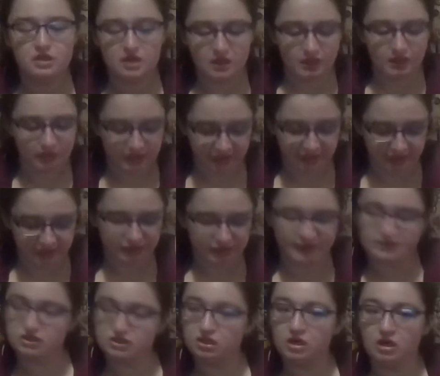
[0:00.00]
He
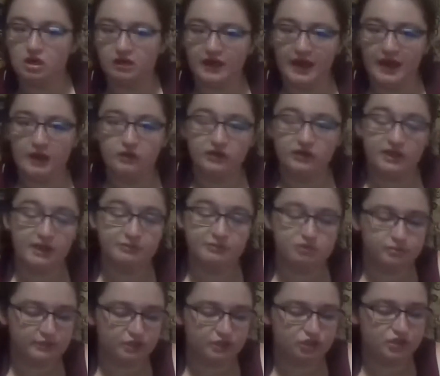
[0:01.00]
licks it all out. It keeps
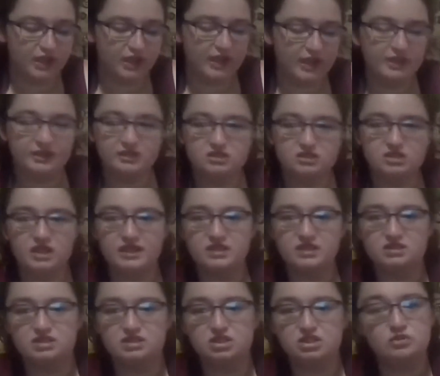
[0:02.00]
him entertained. It's nice.
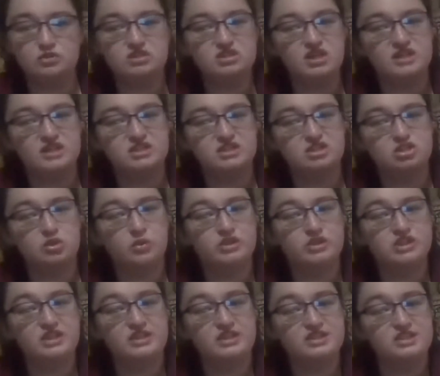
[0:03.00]
This one's nice and
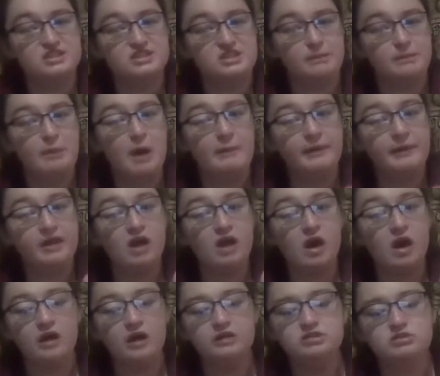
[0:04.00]
squishy. This is the puppy
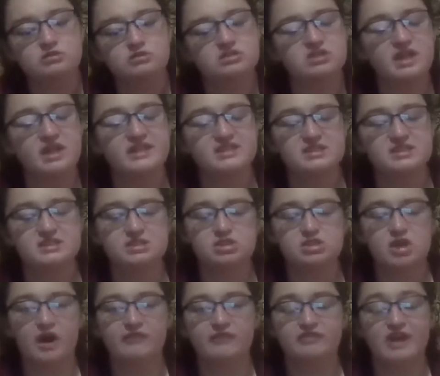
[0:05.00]
Kong, so it's nice and
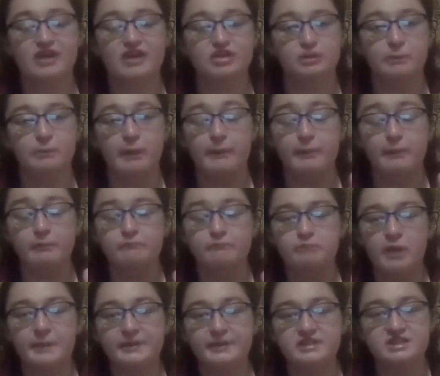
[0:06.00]
soft on their
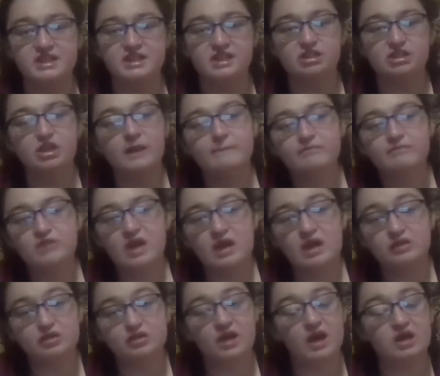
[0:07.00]
puppy teeth.
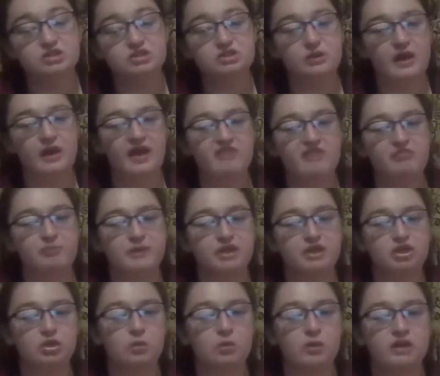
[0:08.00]
They also have
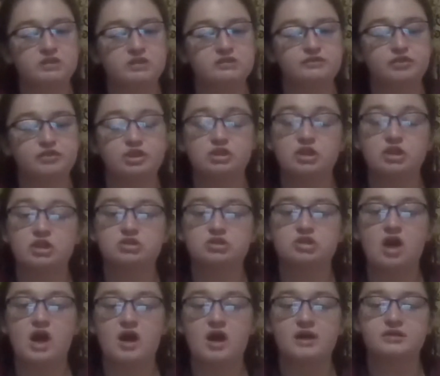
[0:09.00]
bigger ones for adult
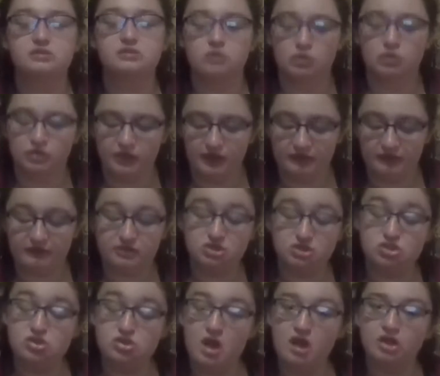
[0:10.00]
dogs or even
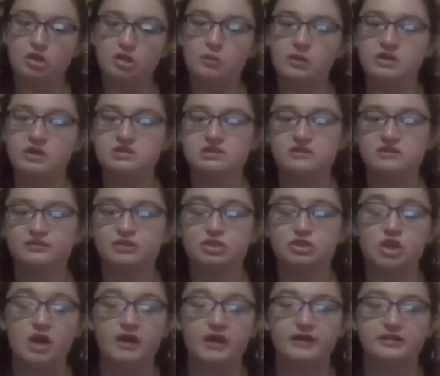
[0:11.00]
stronger ones if your
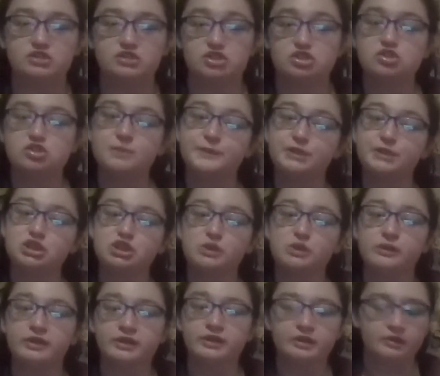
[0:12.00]
dog is a super
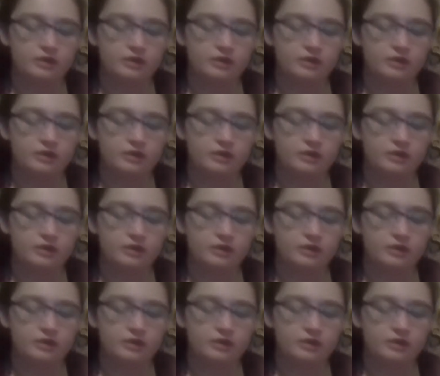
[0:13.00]
chewer.